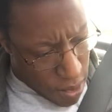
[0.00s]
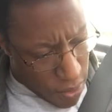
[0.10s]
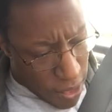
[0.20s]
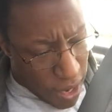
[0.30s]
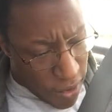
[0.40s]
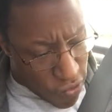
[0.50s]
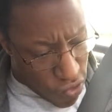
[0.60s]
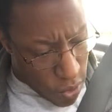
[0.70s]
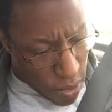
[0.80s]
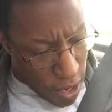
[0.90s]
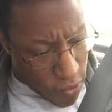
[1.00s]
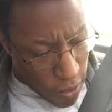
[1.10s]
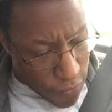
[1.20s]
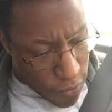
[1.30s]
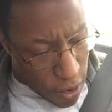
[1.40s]
That is true not
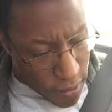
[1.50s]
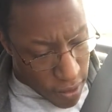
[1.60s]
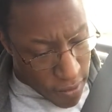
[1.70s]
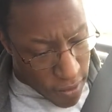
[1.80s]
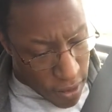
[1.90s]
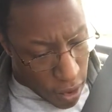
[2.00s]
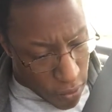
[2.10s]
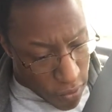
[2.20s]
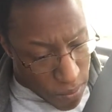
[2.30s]
just for our sons and daughters,